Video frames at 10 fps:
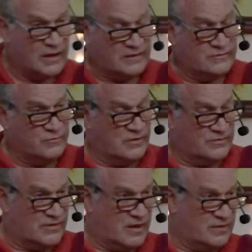I did want to
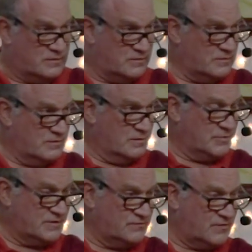say that
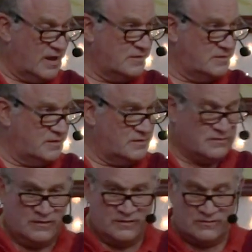being
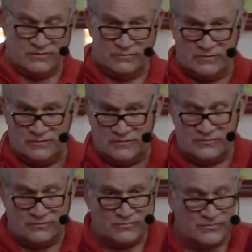invited to
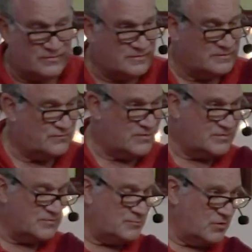introduce this interfaith
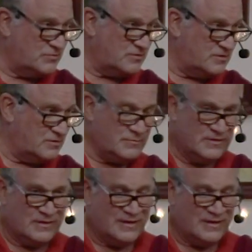symposium